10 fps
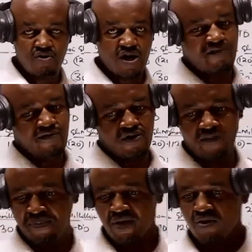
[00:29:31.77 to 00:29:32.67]
lower
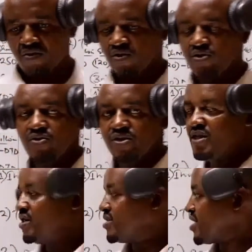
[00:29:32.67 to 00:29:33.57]
level, you are not
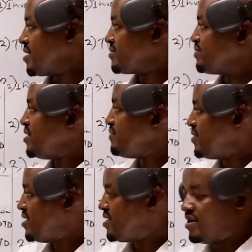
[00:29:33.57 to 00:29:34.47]
using these terms.
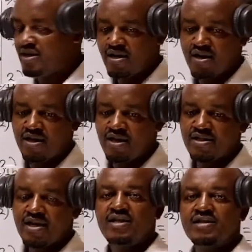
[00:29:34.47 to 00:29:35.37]
PPE,
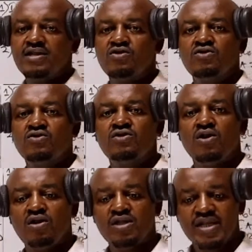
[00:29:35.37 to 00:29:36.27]
these include
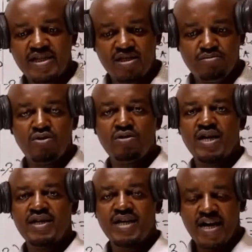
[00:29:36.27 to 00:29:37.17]
all tangible
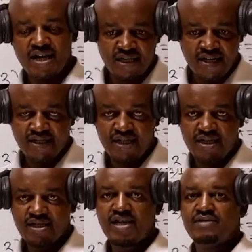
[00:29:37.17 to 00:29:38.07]
non-current assets.
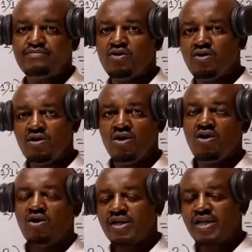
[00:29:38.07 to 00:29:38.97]

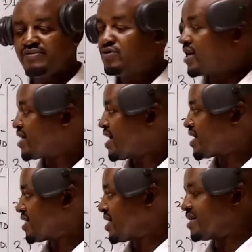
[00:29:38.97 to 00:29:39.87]
All tangible
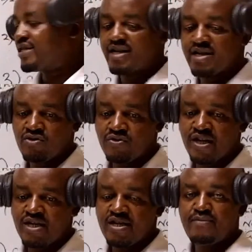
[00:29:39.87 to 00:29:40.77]
non-current assets are
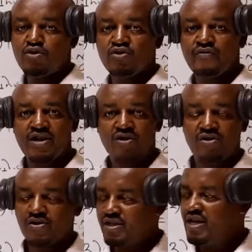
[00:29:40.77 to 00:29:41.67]
included here. Motor
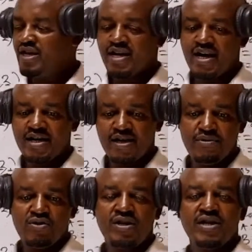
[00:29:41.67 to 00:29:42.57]
vehicles, land and
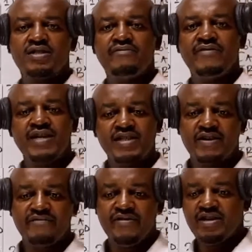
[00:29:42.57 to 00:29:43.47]
buildings, furniture
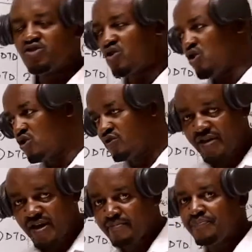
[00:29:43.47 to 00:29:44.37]
and fittings, all of
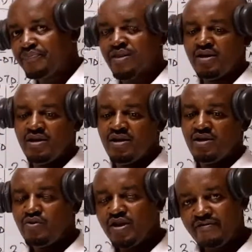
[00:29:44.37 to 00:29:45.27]
them,
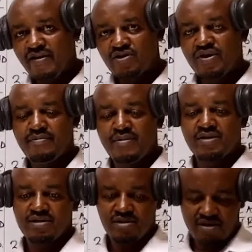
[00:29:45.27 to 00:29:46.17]
we refer to them
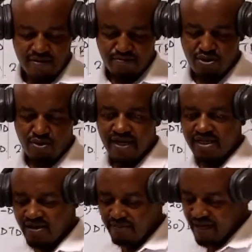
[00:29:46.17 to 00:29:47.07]
as
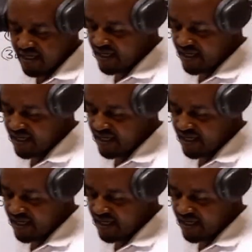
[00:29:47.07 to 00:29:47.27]
property, plant,